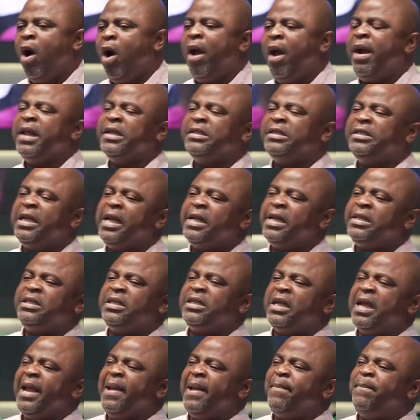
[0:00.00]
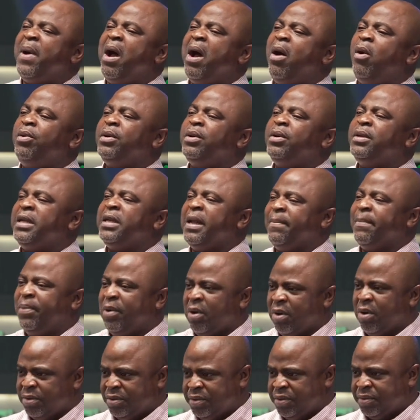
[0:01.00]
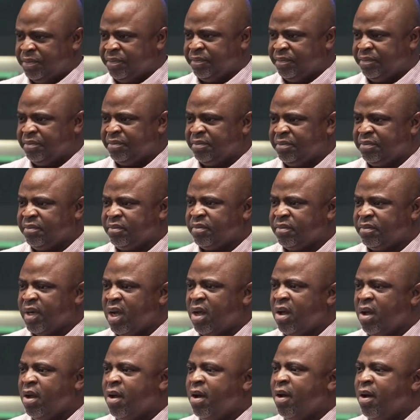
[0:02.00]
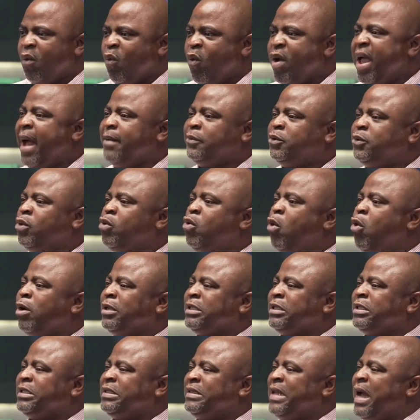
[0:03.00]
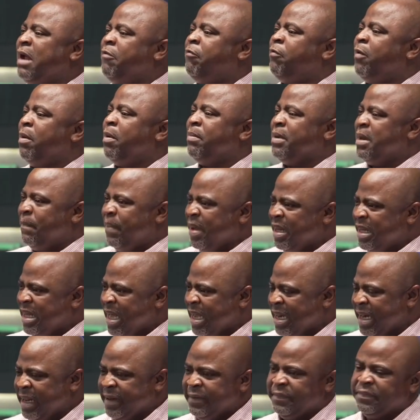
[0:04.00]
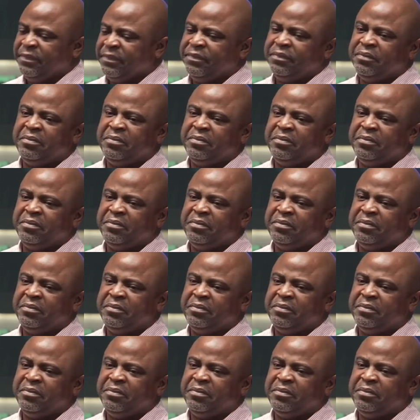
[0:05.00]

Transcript: What is it about the blood? We have to go start from the beginning.